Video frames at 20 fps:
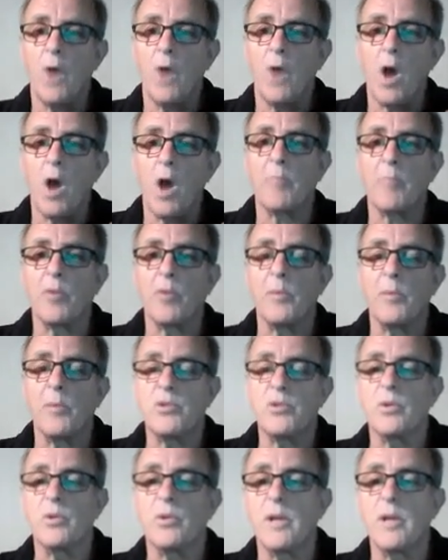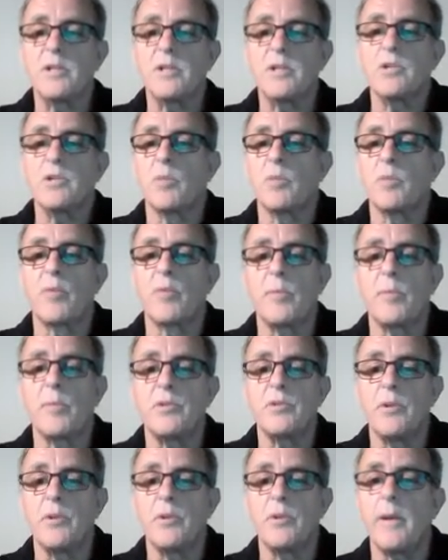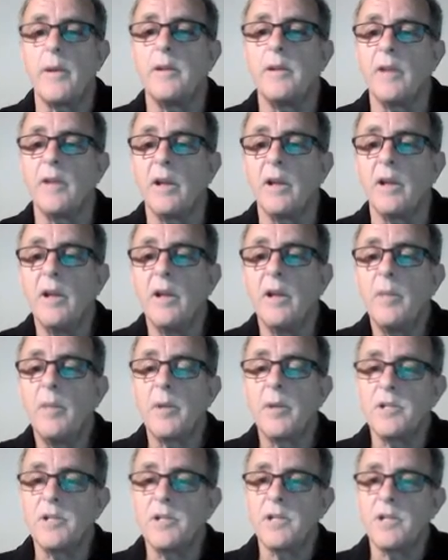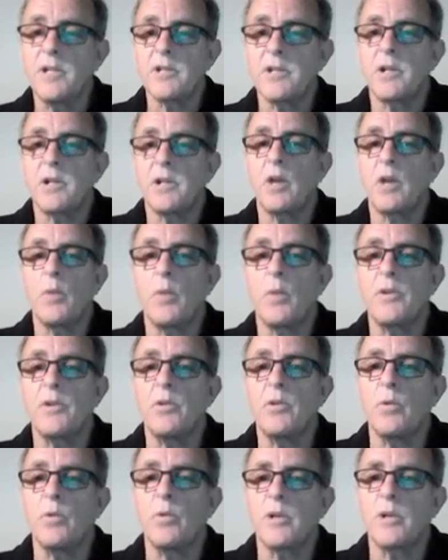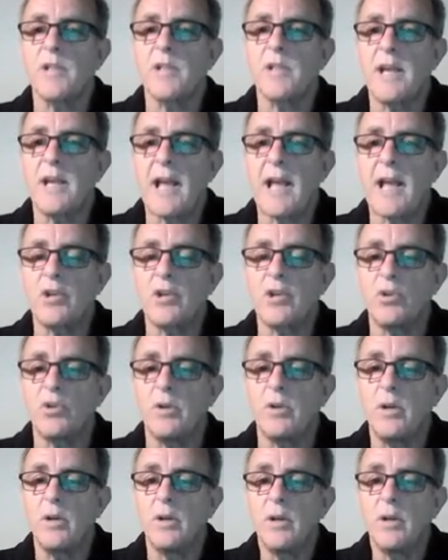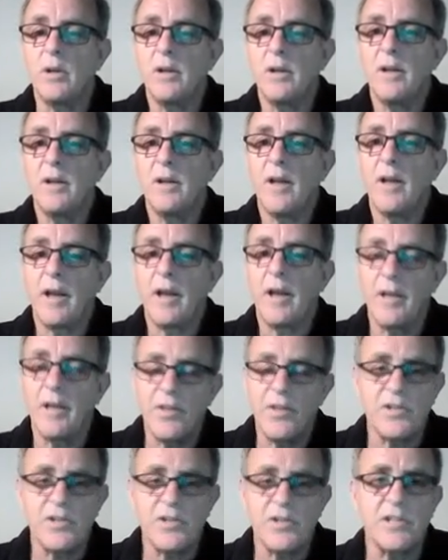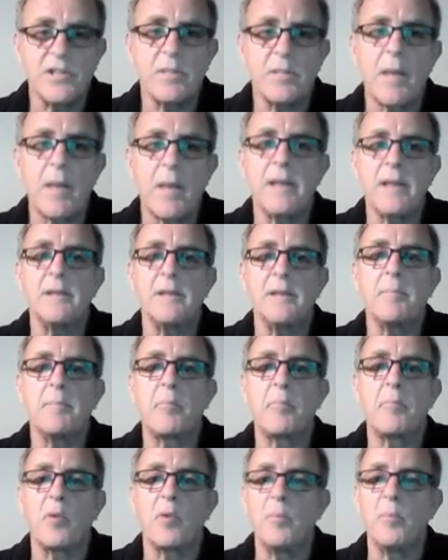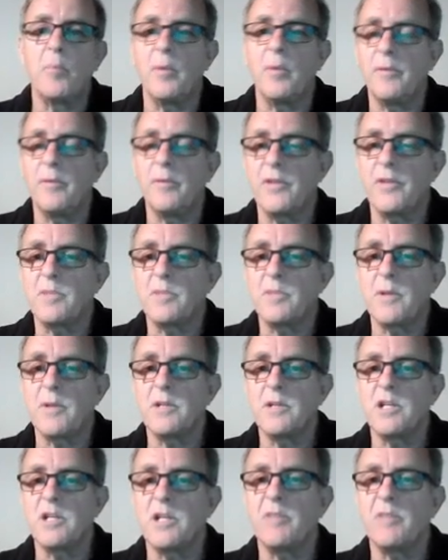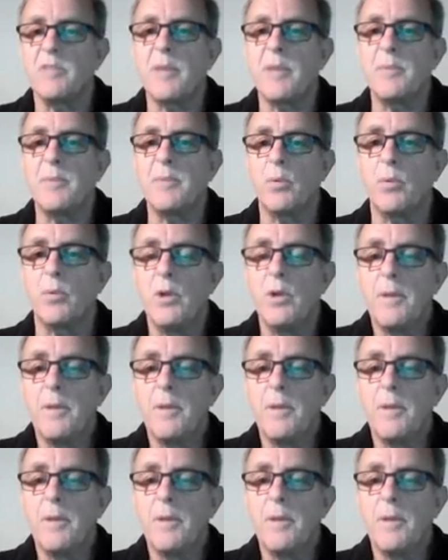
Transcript: "I promise you this." He's not promising you anything because he doesn't know whether you're going to take action. And this is the main problem of this business: is people